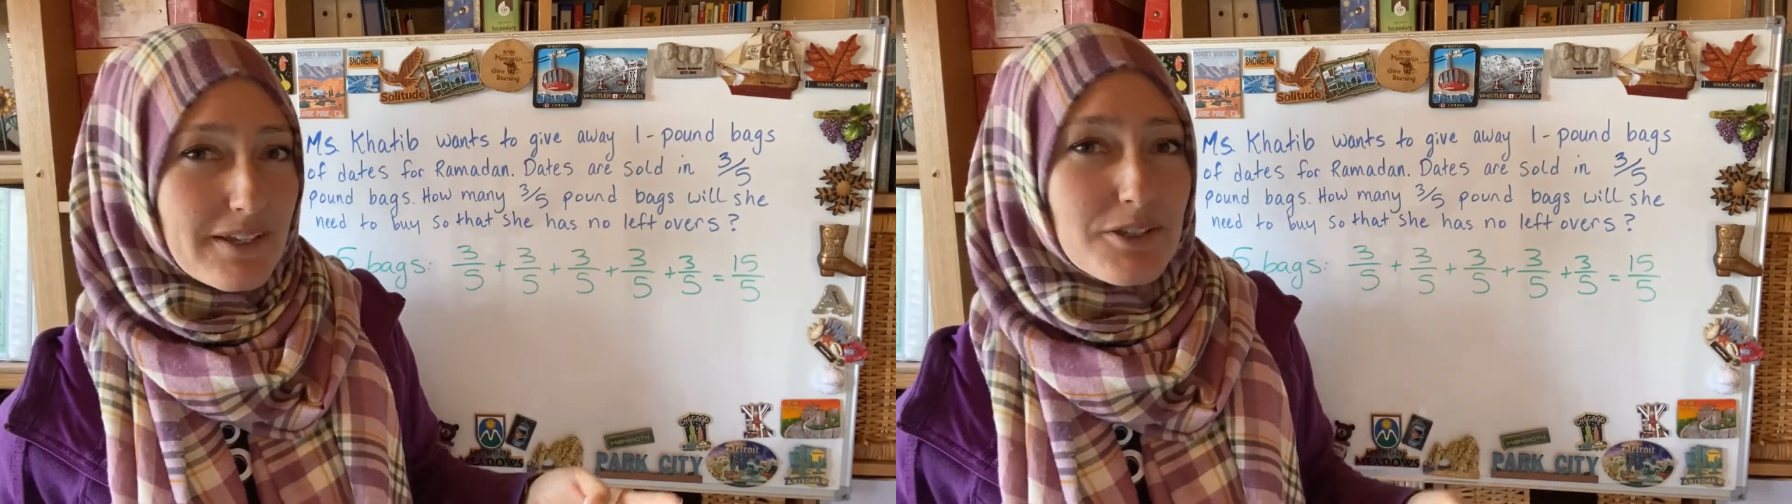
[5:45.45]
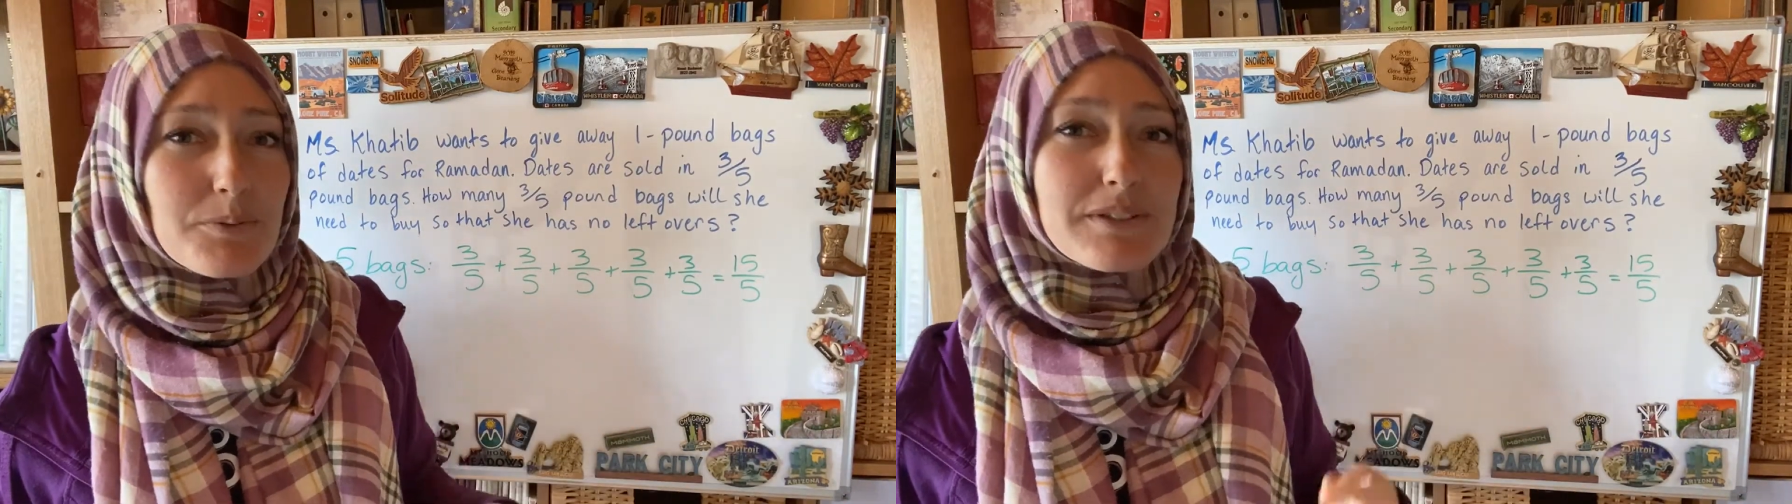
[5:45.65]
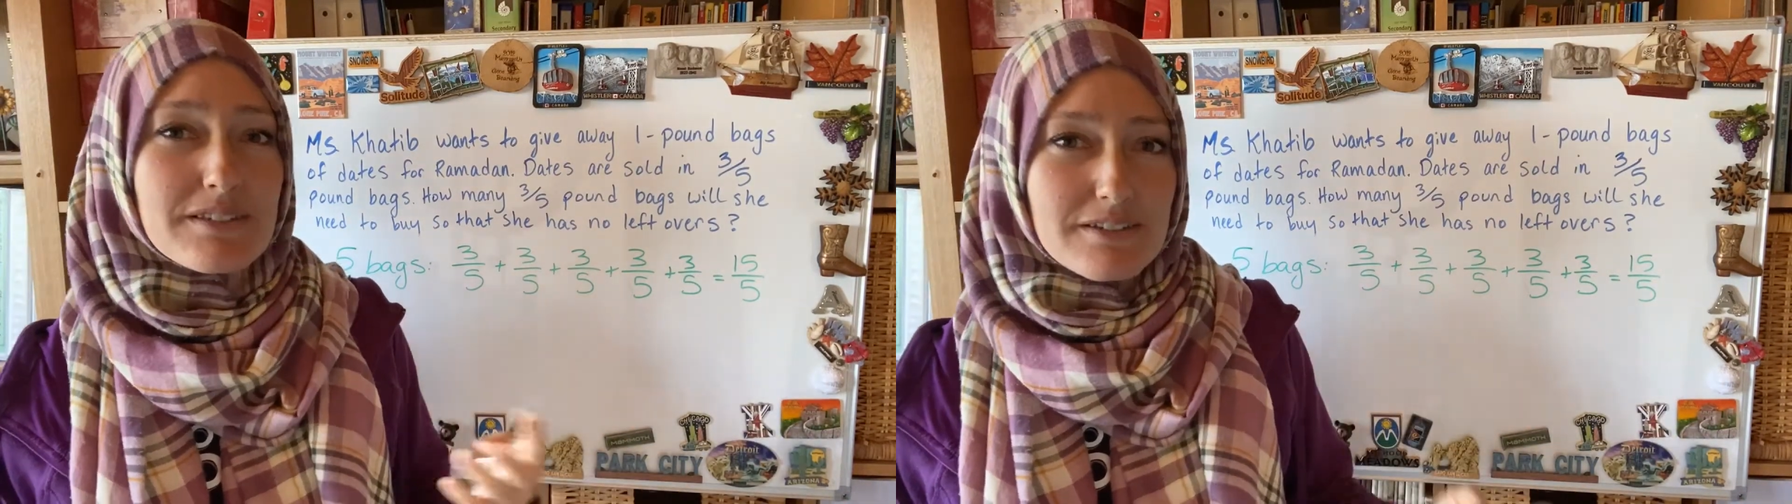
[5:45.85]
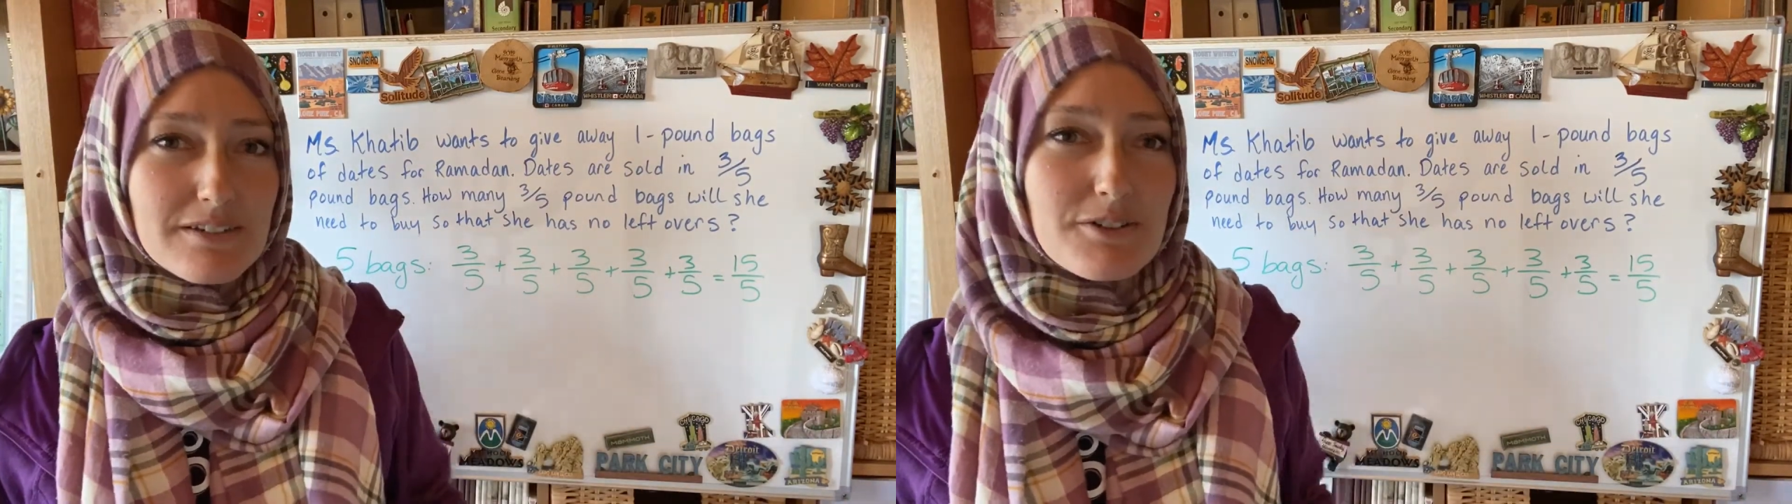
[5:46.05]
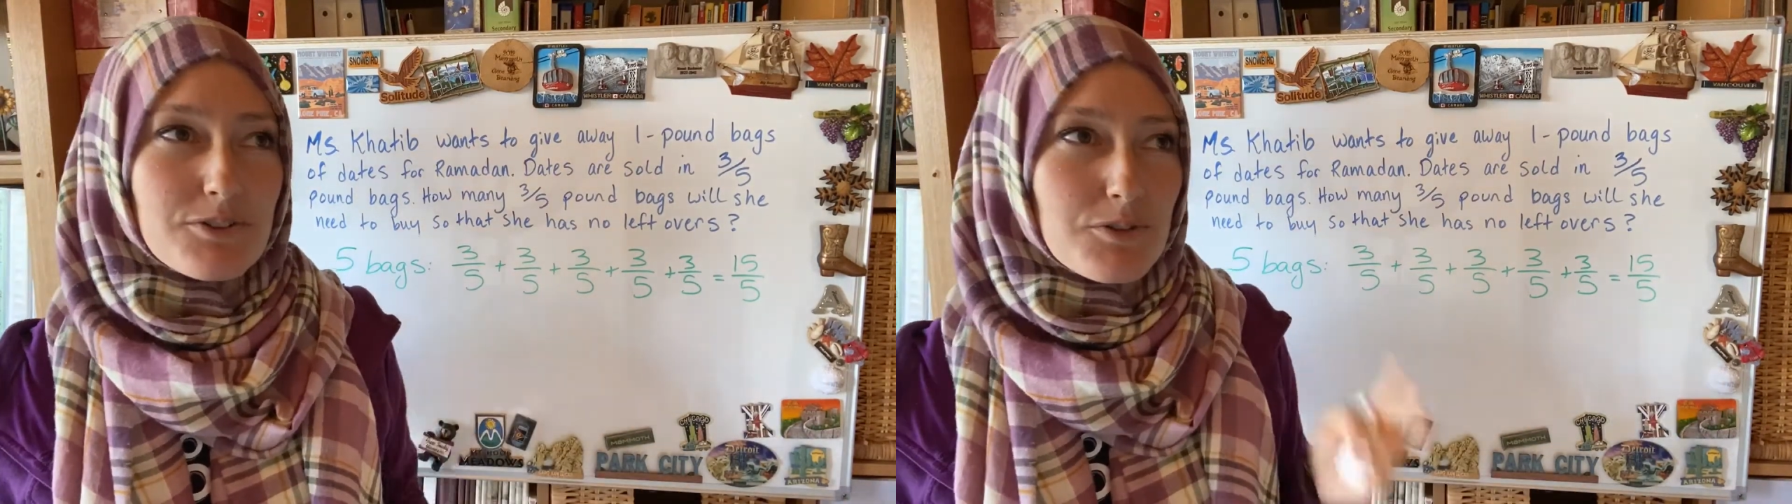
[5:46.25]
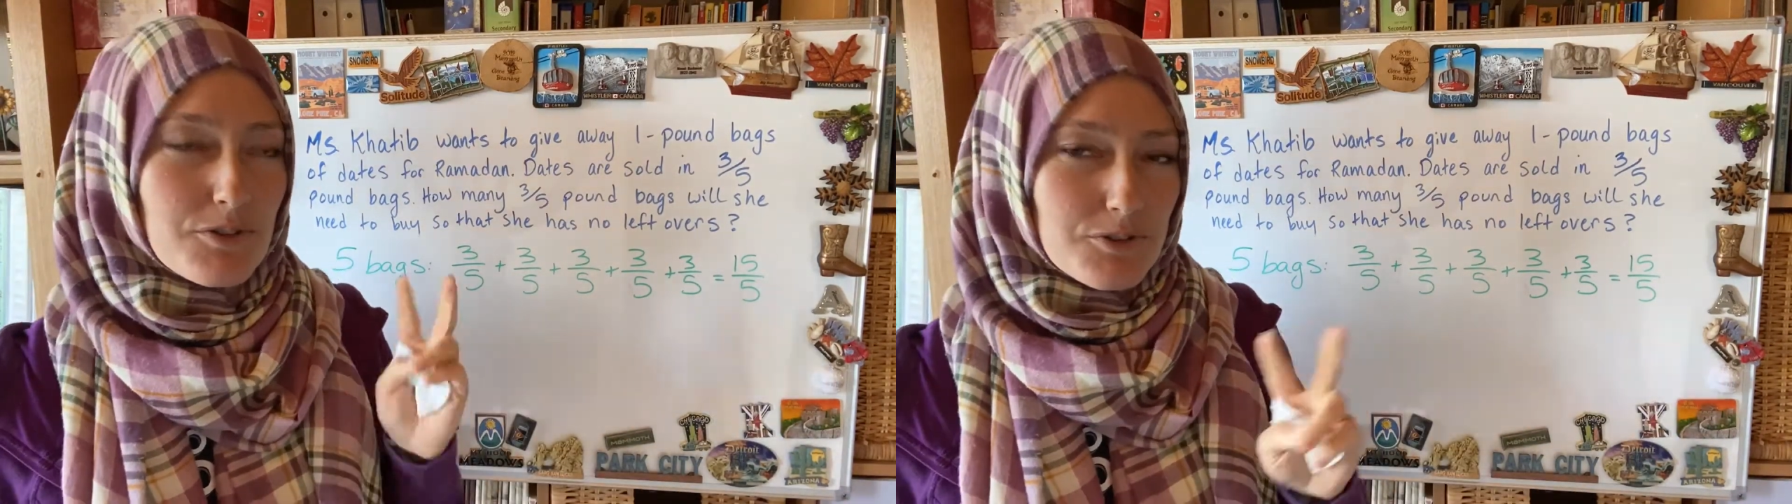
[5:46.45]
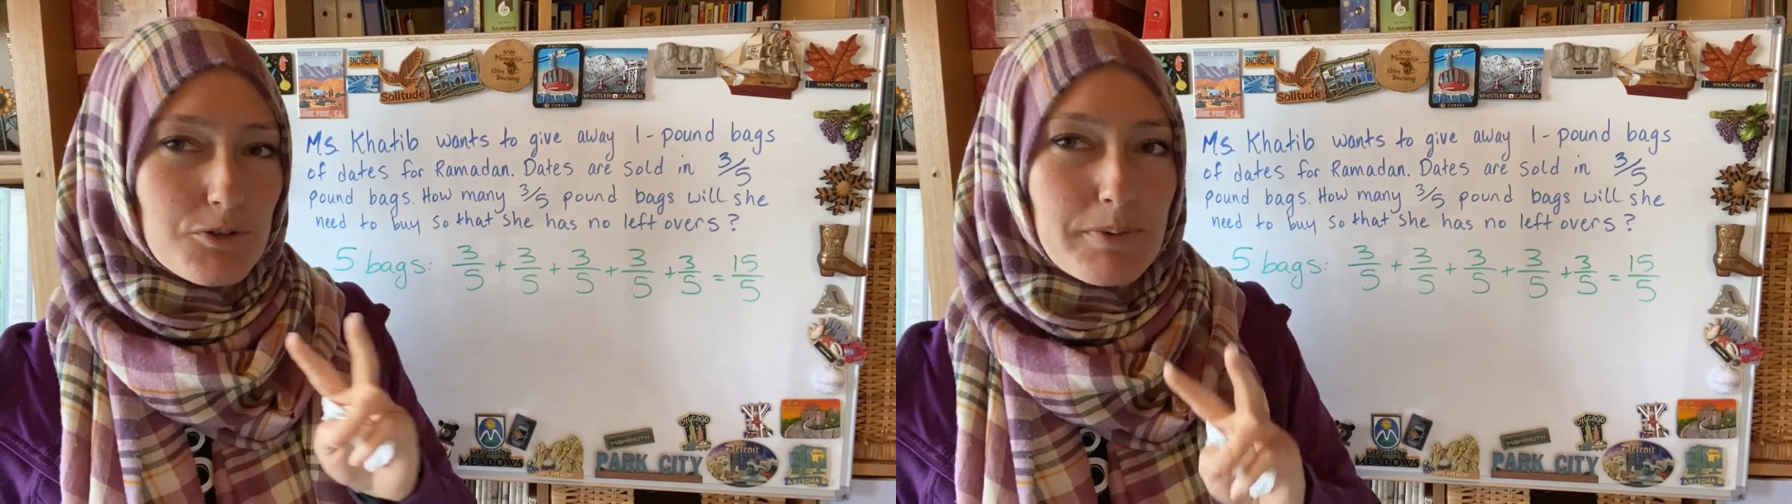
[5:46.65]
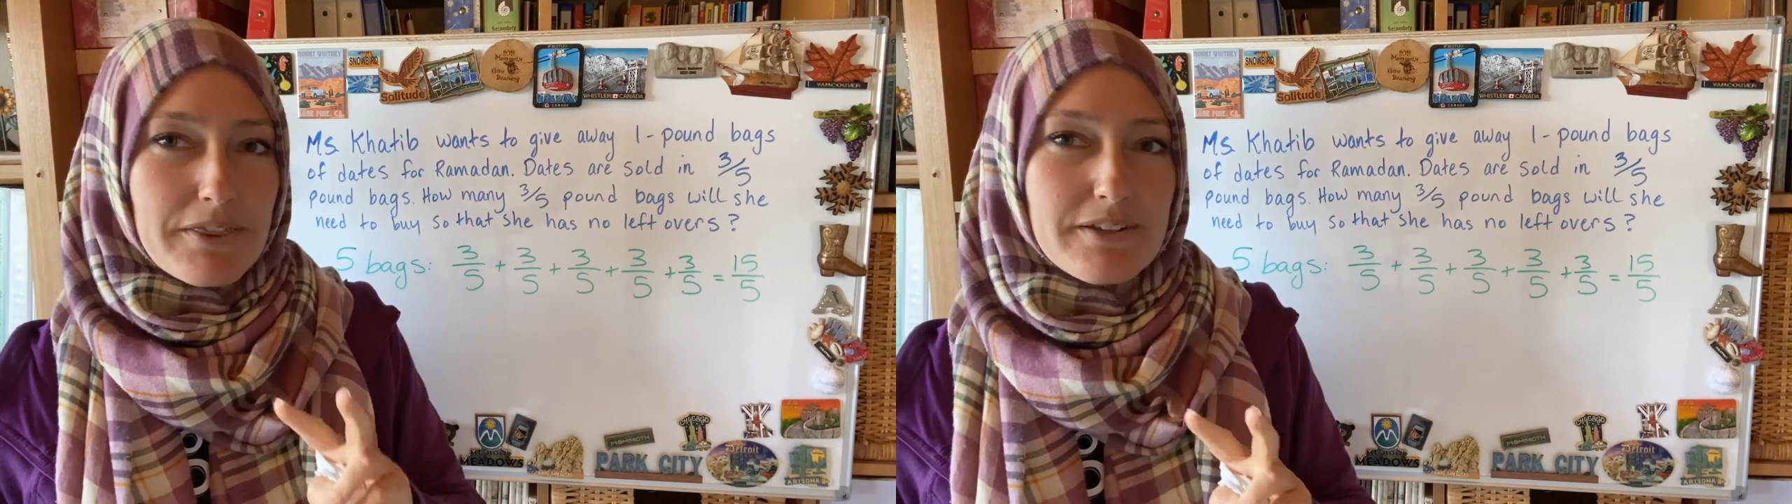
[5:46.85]
you would still do the 2
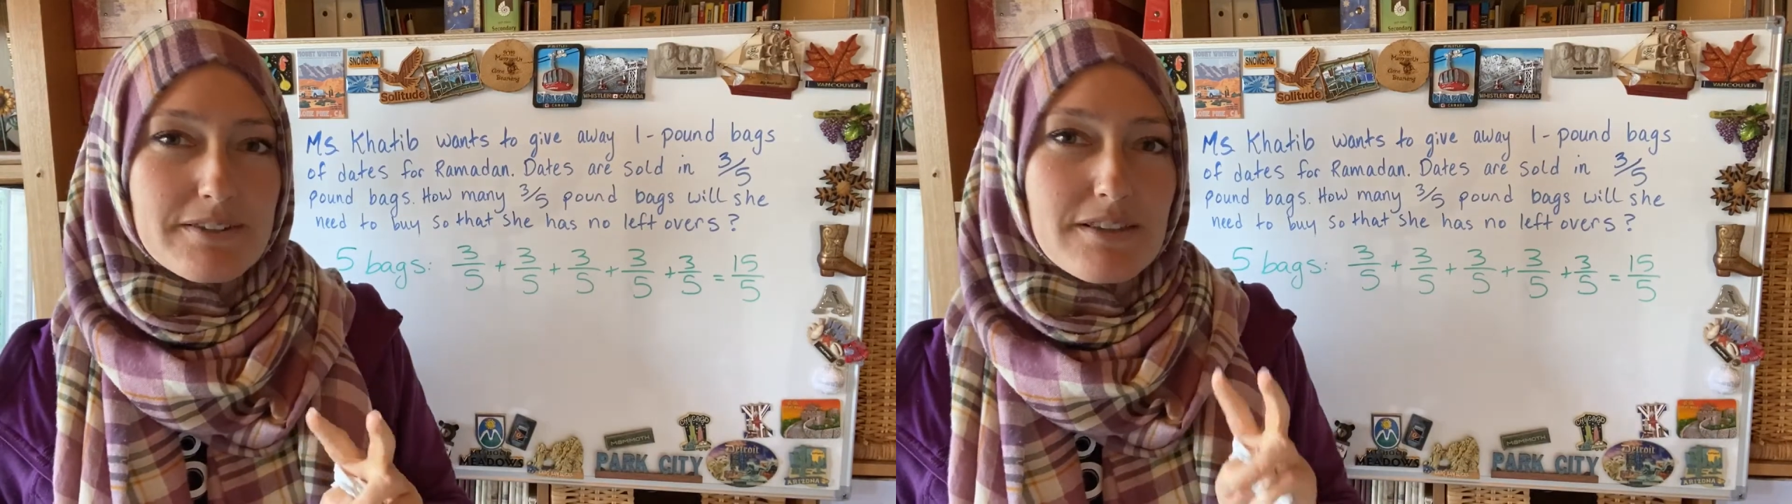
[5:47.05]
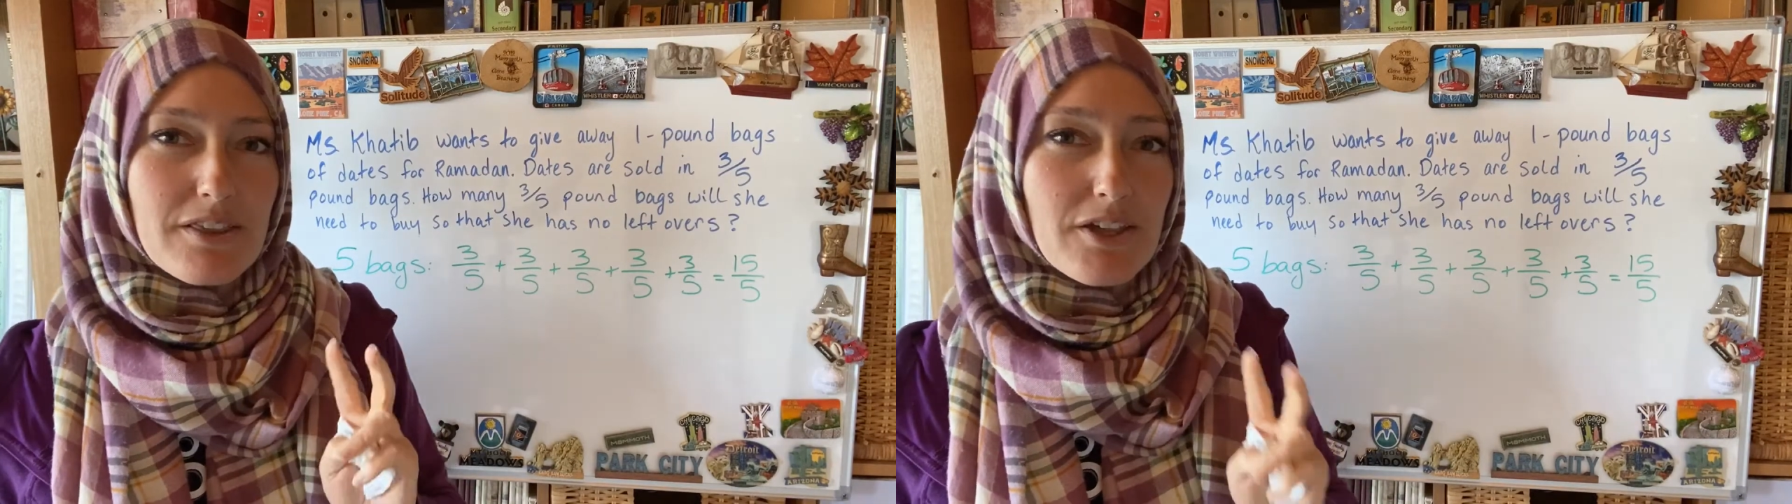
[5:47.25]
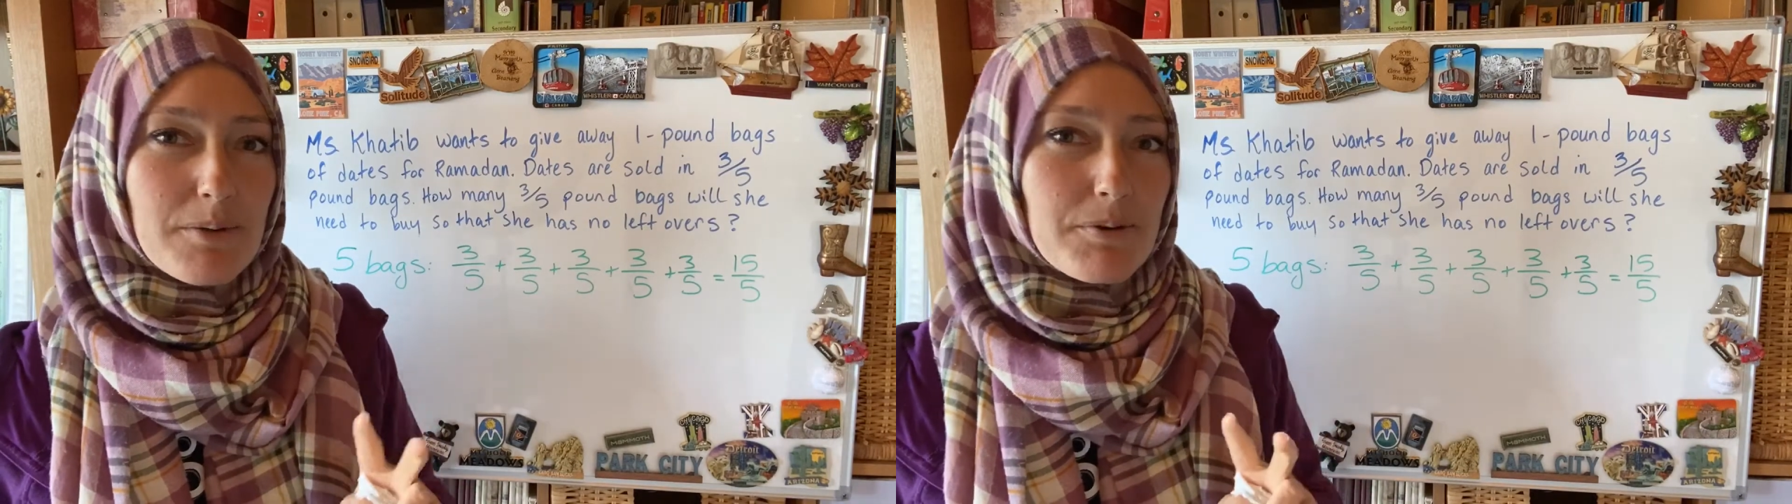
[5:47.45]
methods. The thought